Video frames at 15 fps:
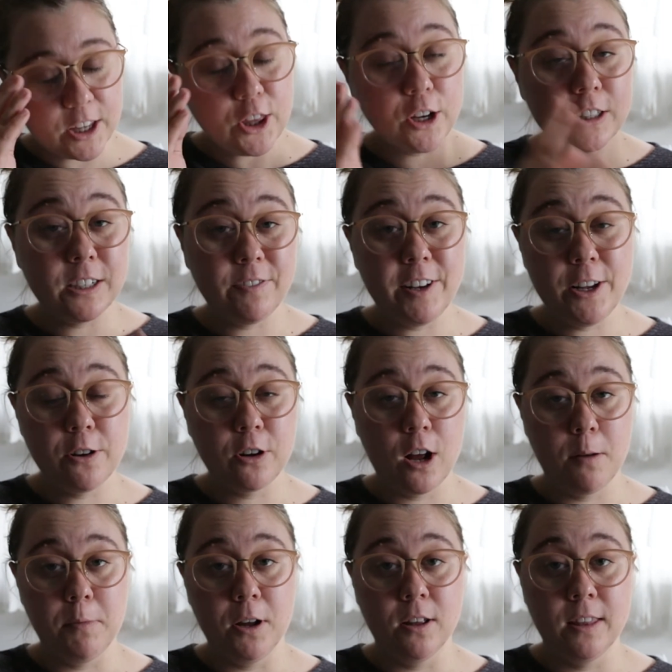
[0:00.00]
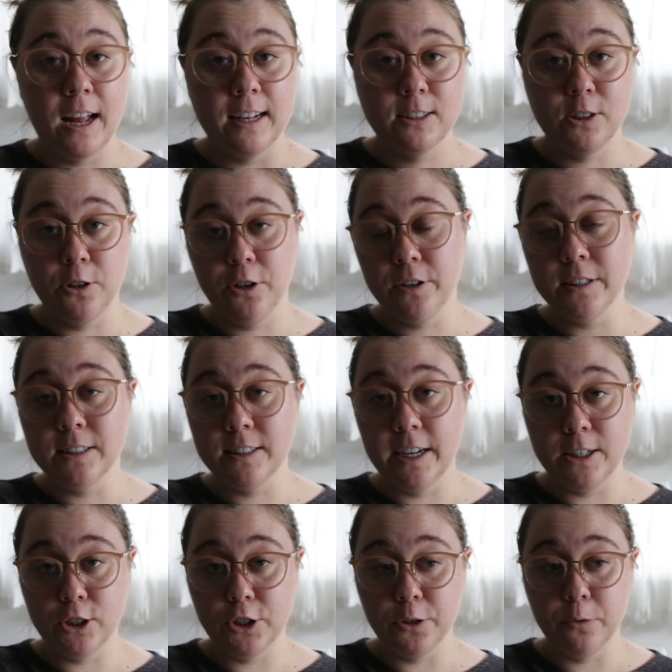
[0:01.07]
There's a video coming on that, so you can stay
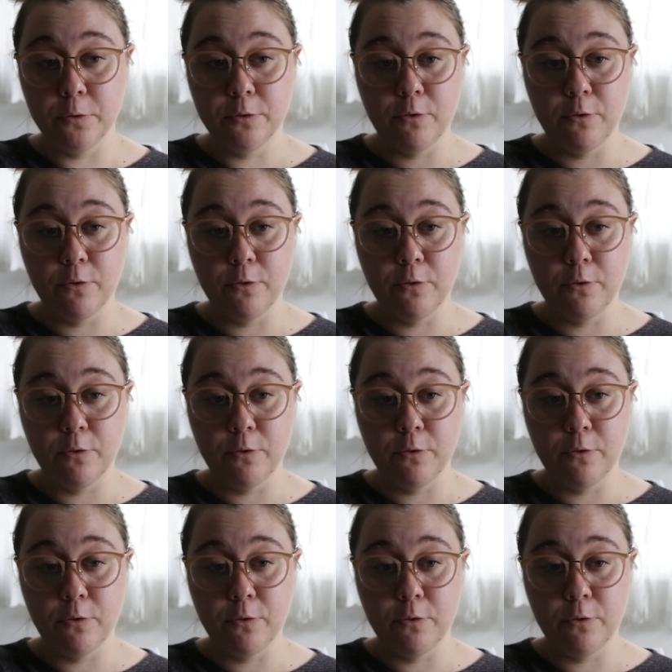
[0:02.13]
tuned